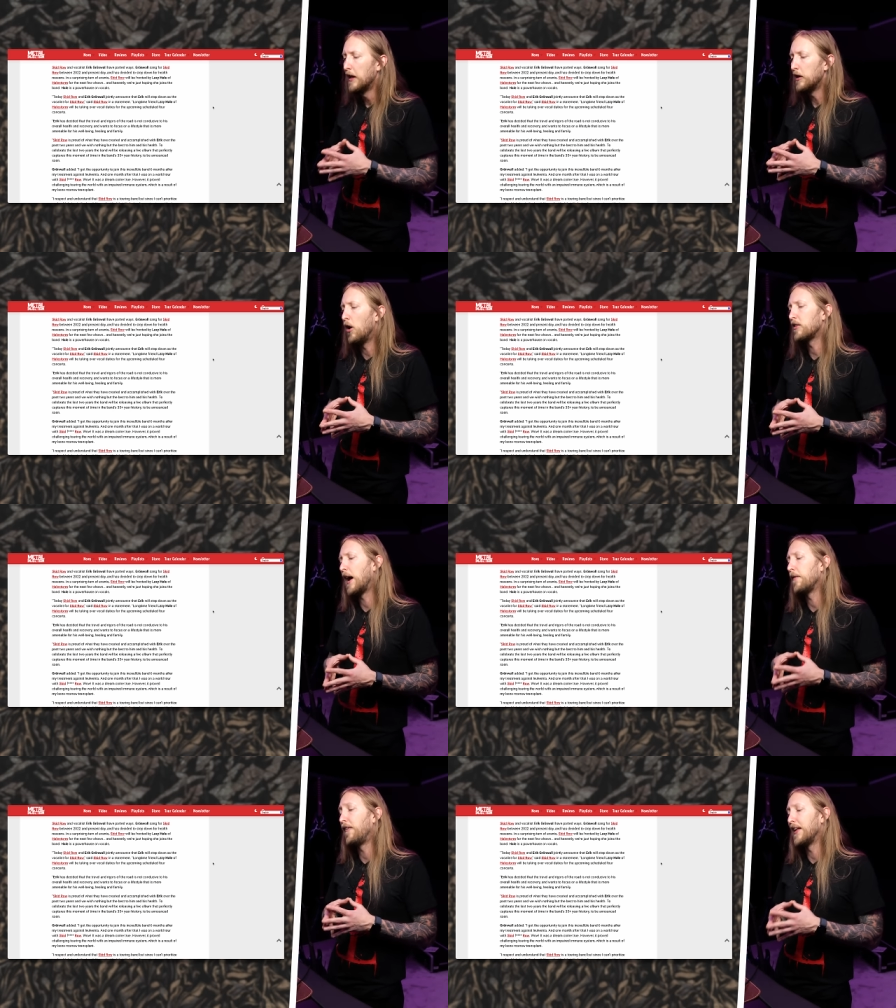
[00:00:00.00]

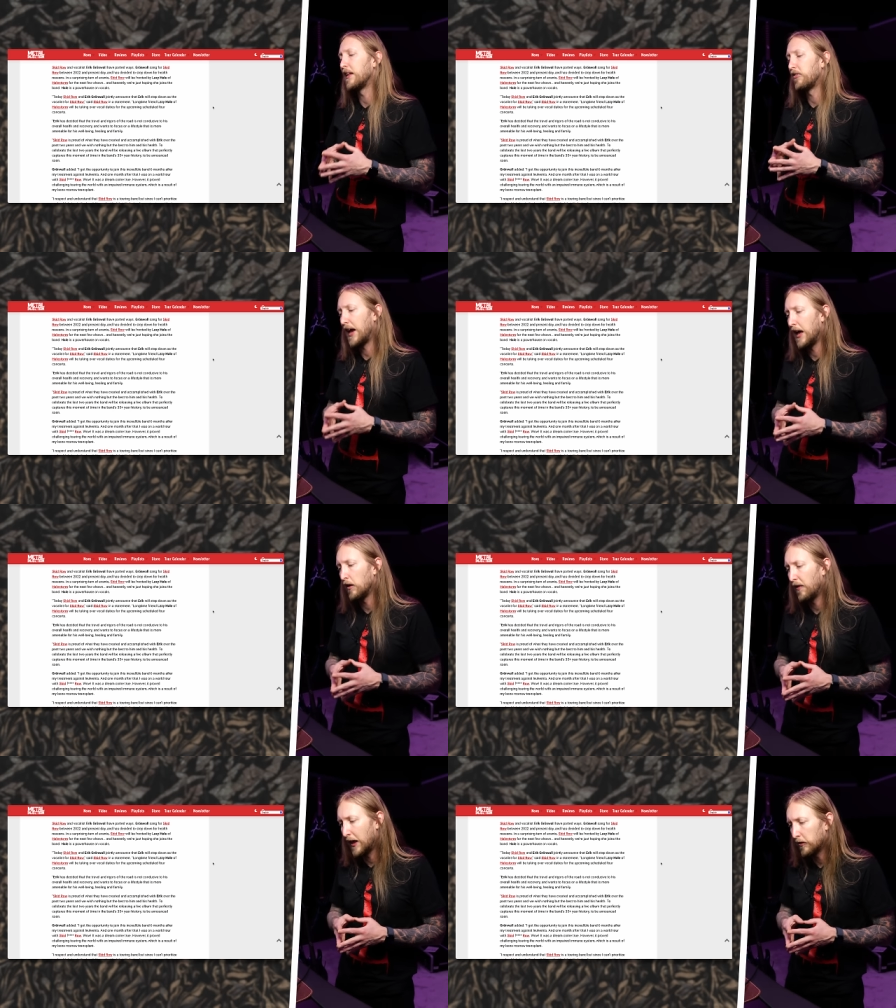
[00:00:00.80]
Longtime friend Lzzy
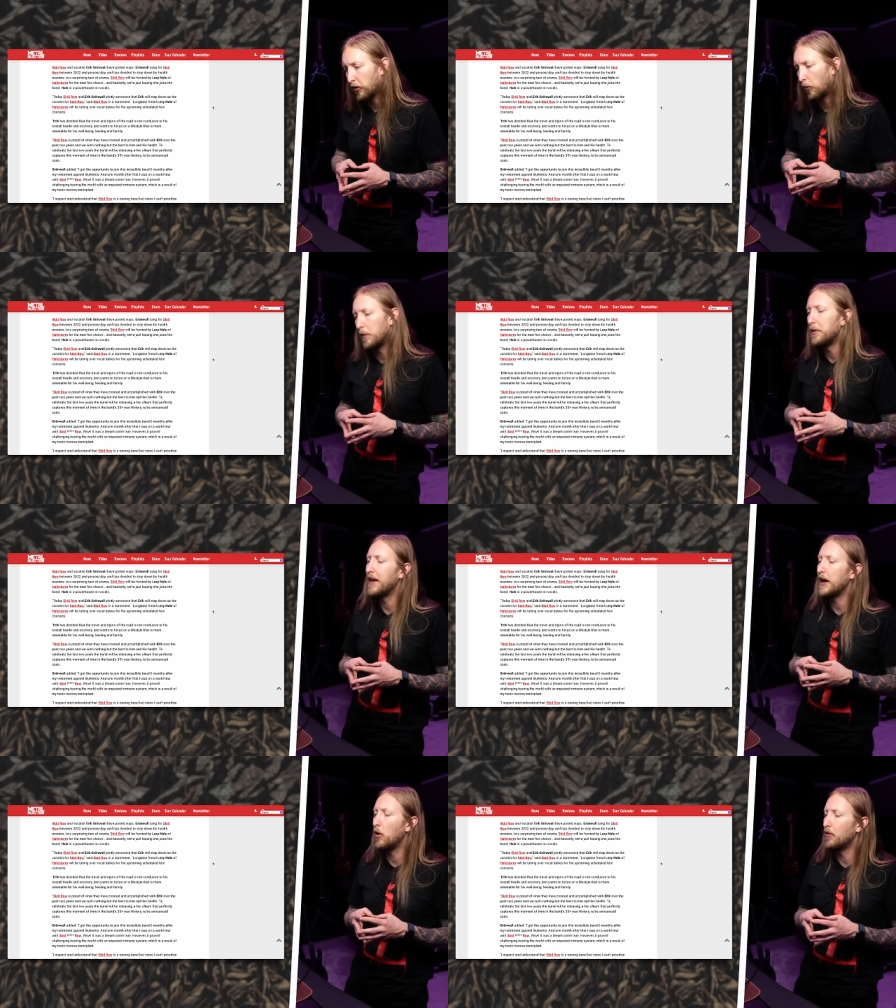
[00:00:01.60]
Hale of Halestorm will be
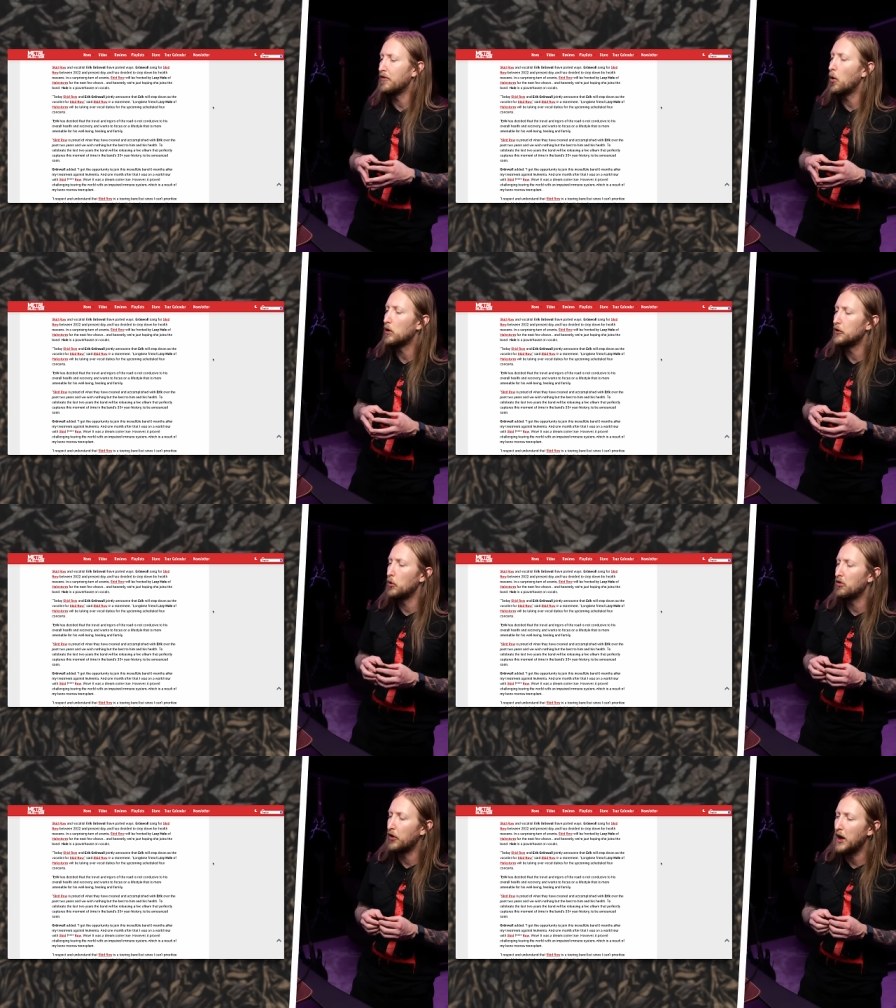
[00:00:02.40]
taking over the vocal
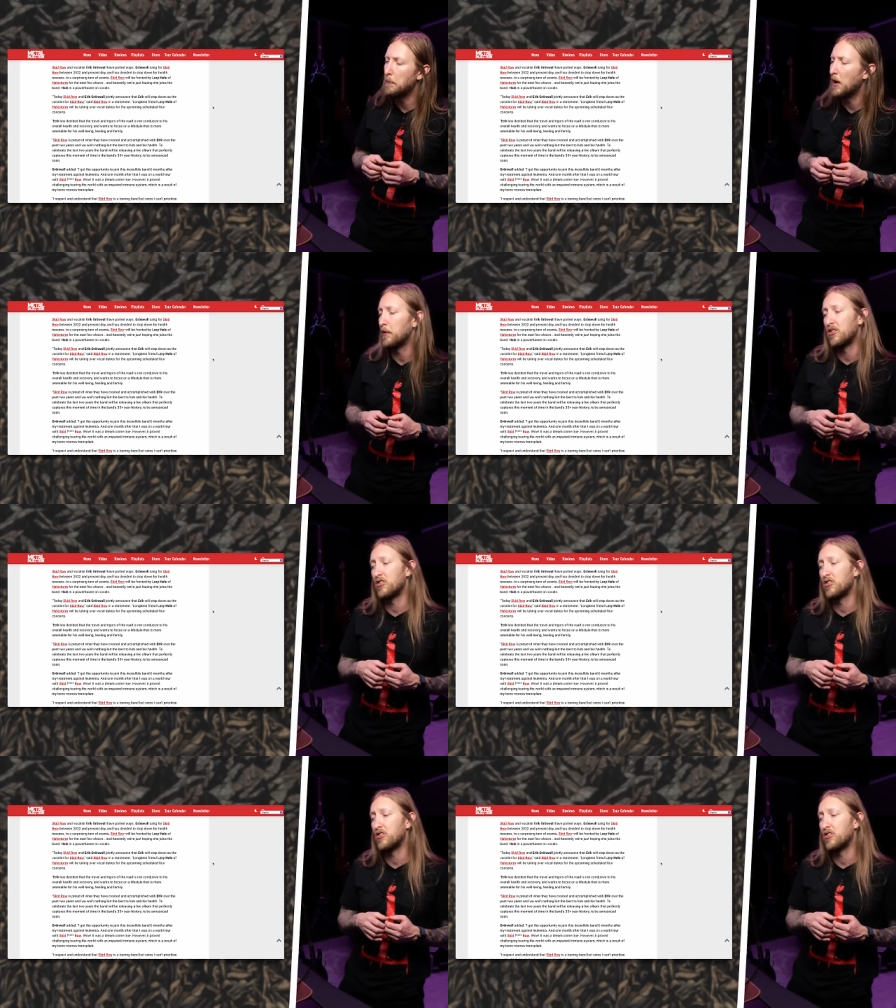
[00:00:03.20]
duties for the upcoming